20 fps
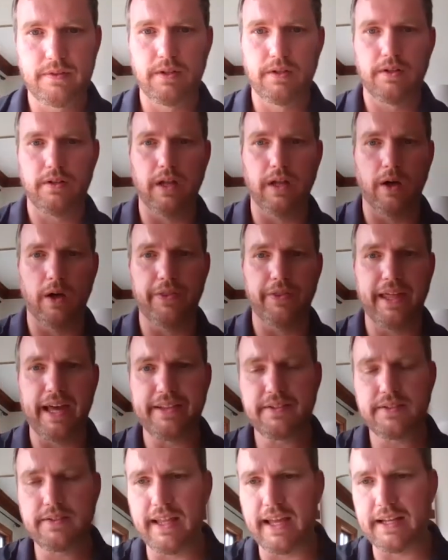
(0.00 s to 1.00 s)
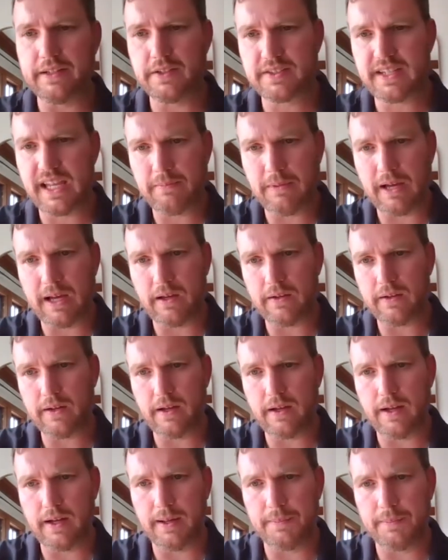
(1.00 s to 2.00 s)
No, that just came out.
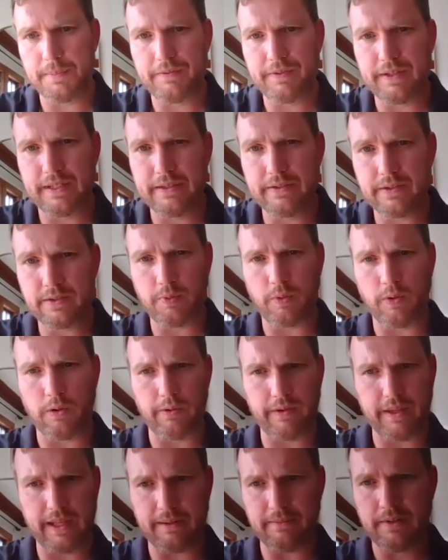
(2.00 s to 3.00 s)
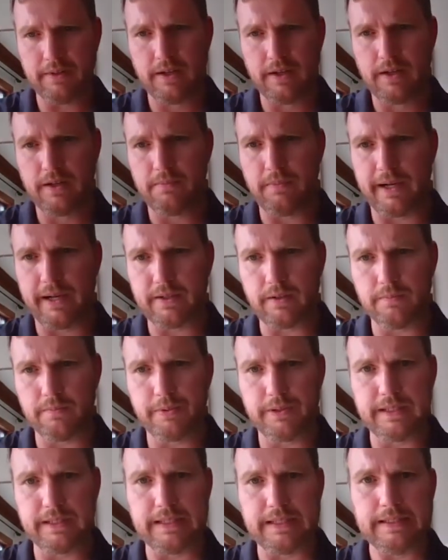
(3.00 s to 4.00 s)
If you need support with that, Michael,
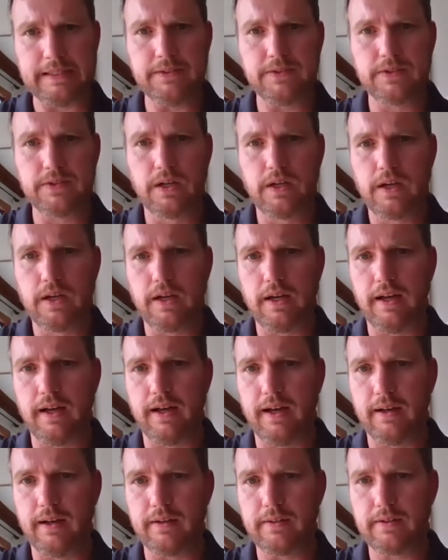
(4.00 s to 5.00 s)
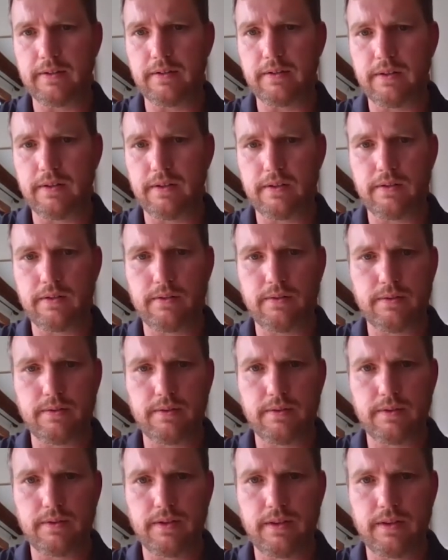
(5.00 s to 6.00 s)
please
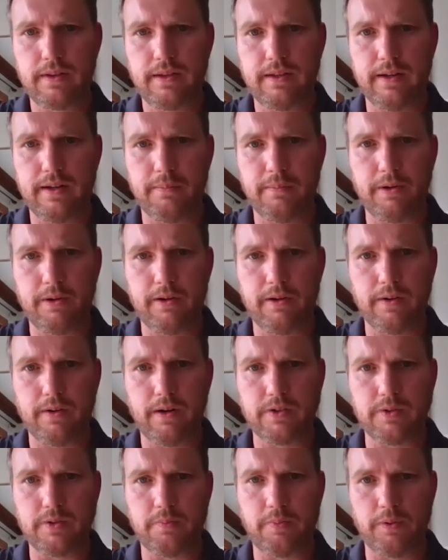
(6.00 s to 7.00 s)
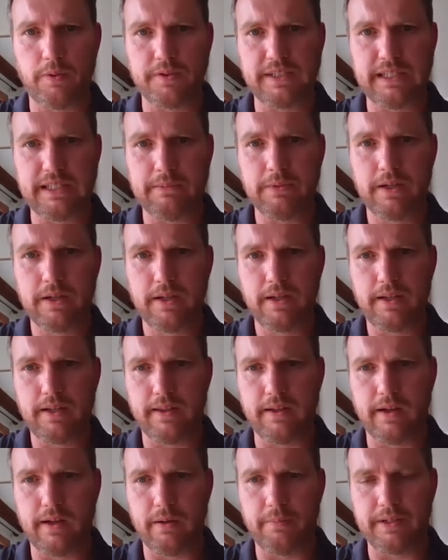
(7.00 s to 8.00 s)
hit up our support team, and
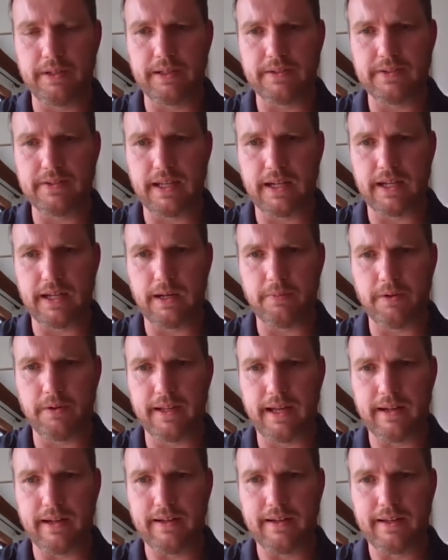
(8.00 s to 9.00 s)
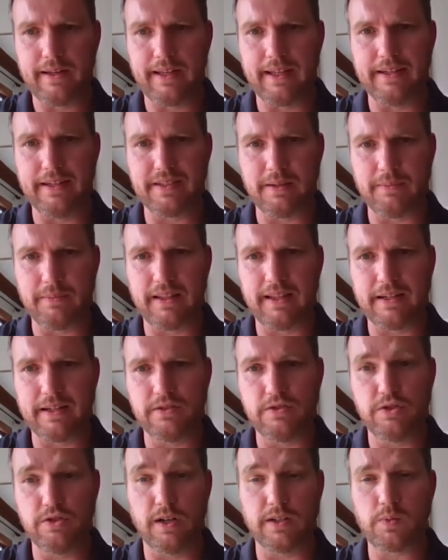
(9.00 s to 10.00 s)
they'll help you get set up on that. It is something that
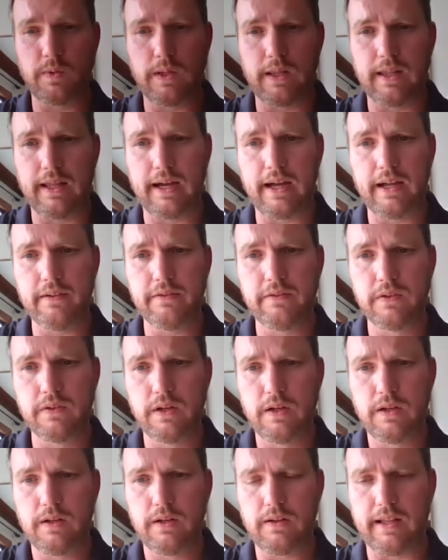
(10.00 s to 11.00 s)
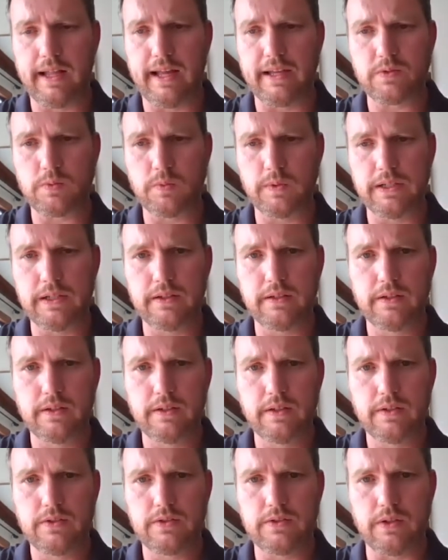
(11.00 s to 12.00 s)
just went live last week,
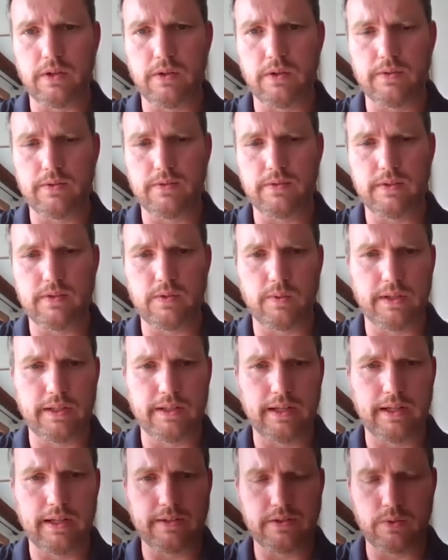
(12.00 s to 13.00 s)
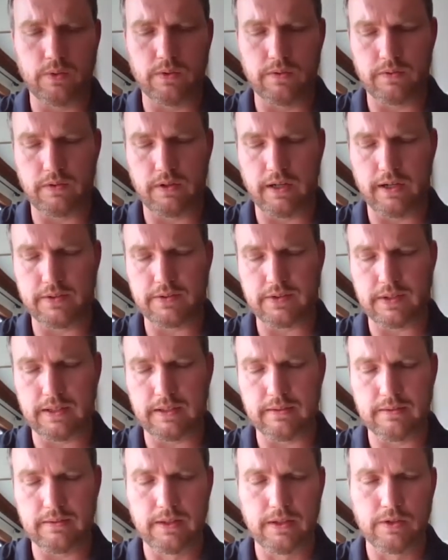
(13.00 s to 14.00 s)
so it's a really nice tool for us
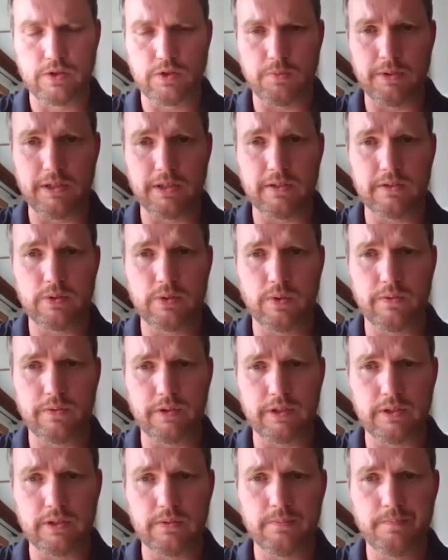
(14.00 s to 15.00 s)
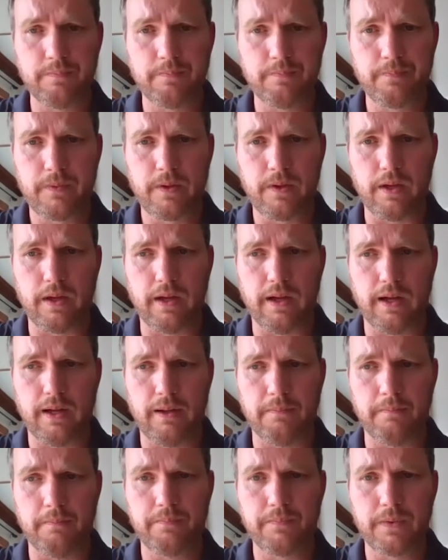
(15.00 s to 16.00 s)
and should be a good tool for you.
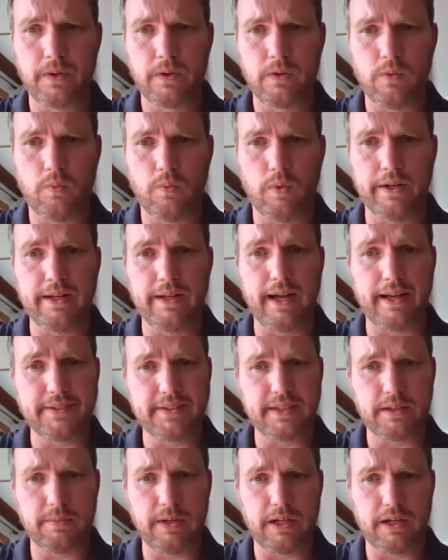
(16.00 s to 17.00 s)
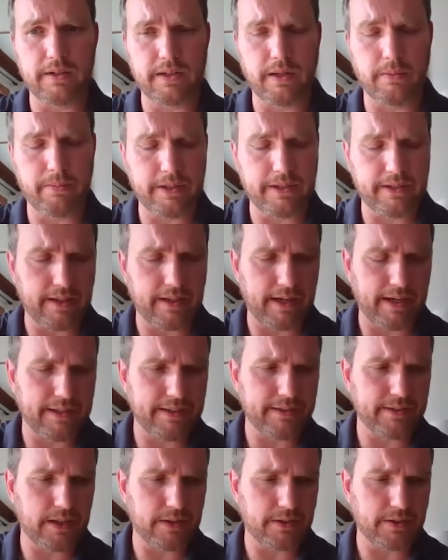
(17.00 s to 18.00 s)
One nice thing about our company that I
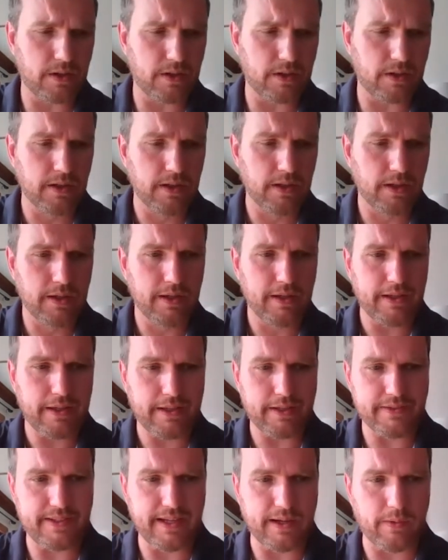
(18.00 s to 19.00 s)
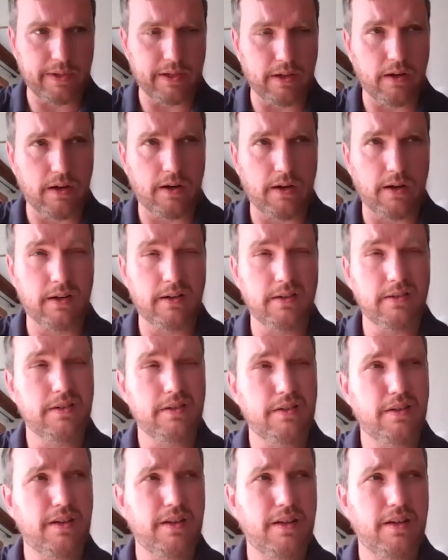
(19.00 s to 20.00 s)
didn't touch on is that we
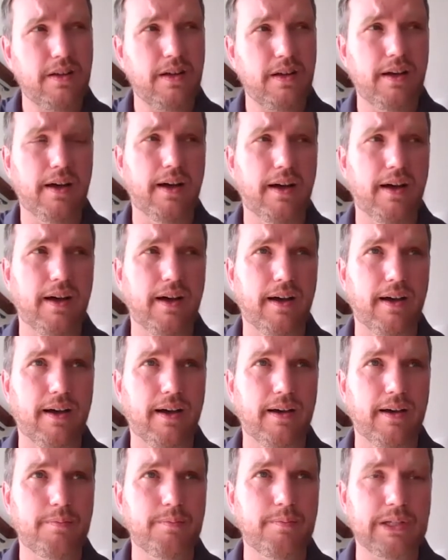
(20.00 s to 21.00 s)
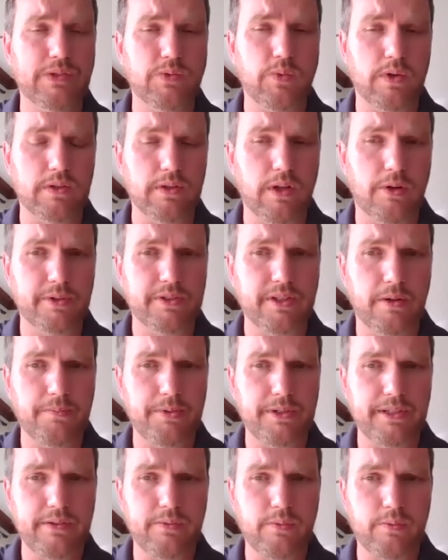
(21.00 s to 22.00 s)
are, because we're a global
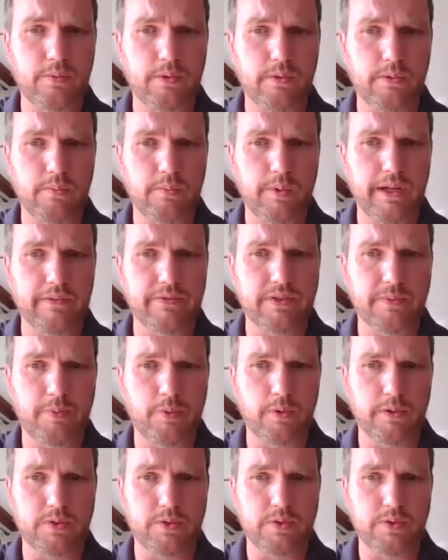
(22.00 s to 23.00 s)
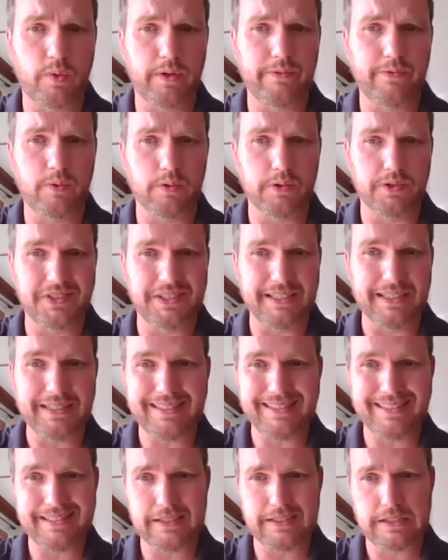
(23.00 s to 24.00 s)
company, we have support
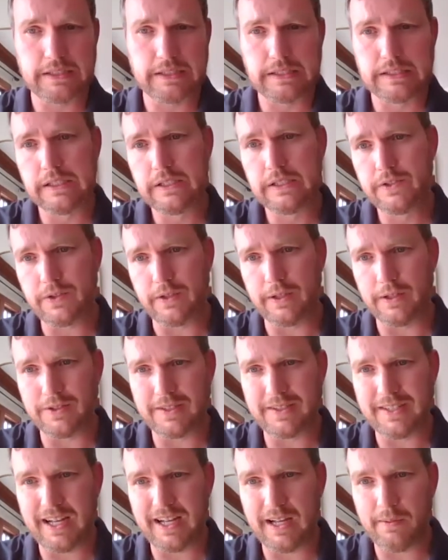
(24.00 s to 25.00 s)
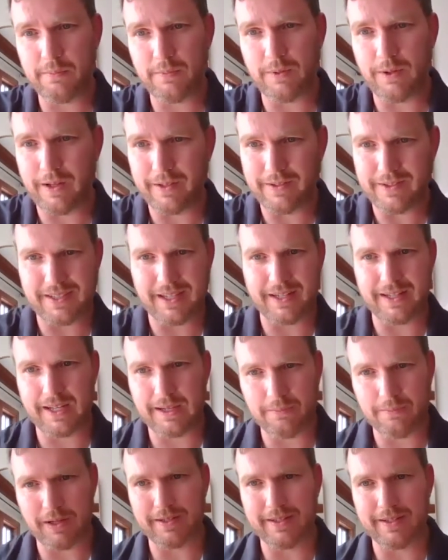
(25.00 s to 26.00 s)
24/6. So there's a time on Sunday,
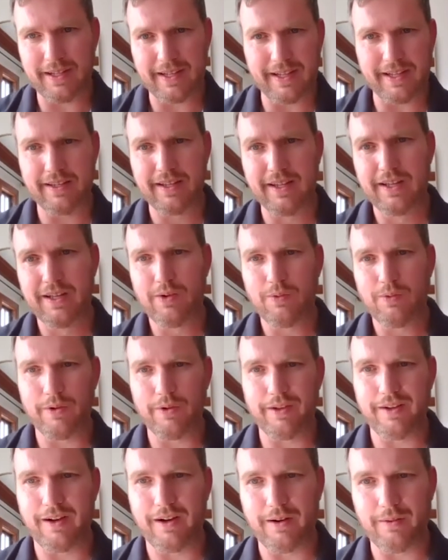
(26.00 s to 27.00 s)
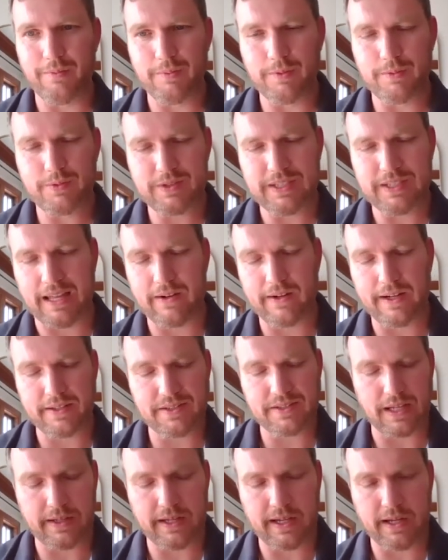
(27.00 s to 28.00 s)
Monday, or Saturday,
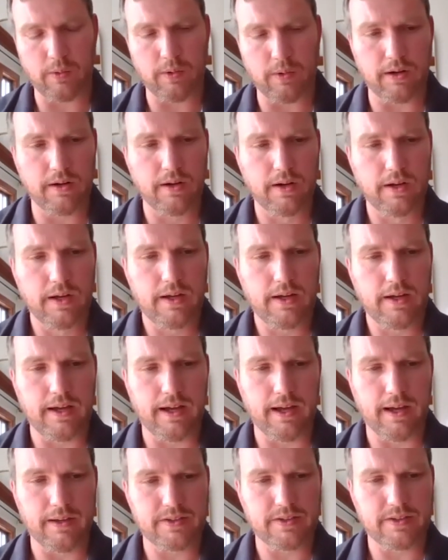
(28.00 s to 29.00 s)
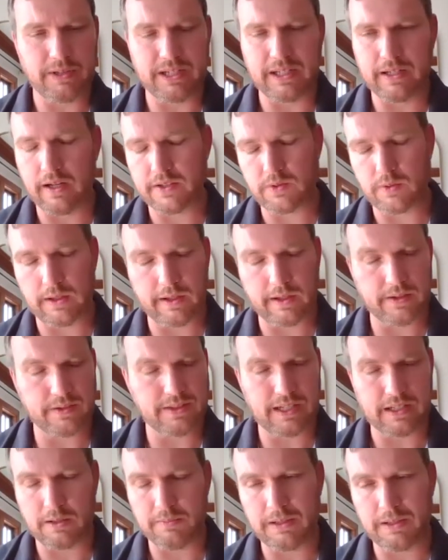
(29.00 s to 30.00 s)
Sunday where somebody in Australia is
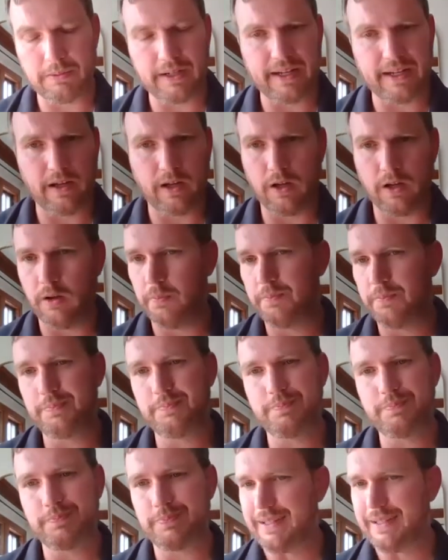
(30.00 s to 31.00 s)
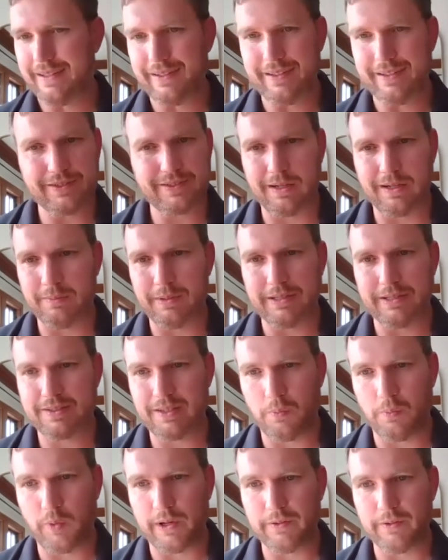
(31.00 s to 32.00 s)
not going to be able to help. There's going to be
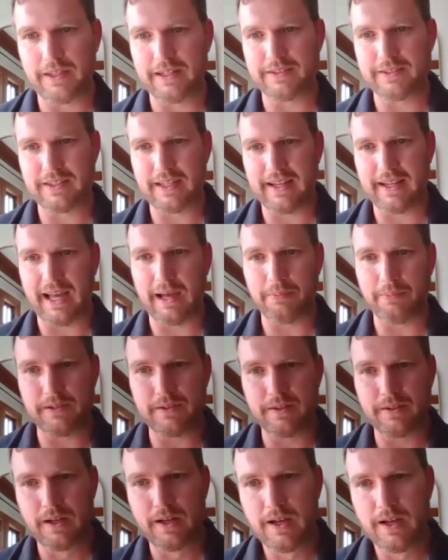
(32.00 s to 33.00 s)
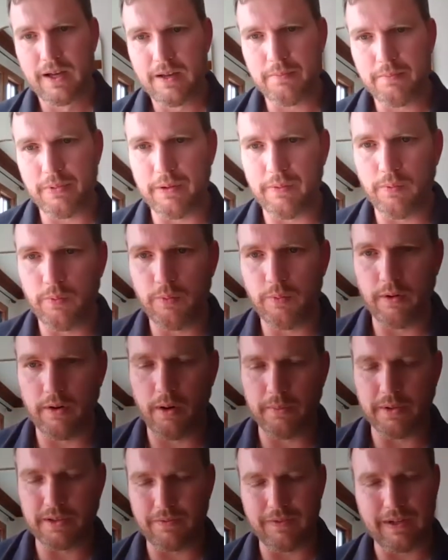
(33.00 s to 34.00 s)
some weird things that happen, but we're
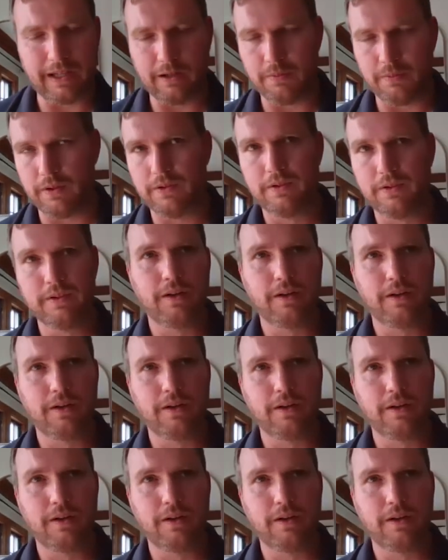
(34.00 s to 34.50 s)
almost available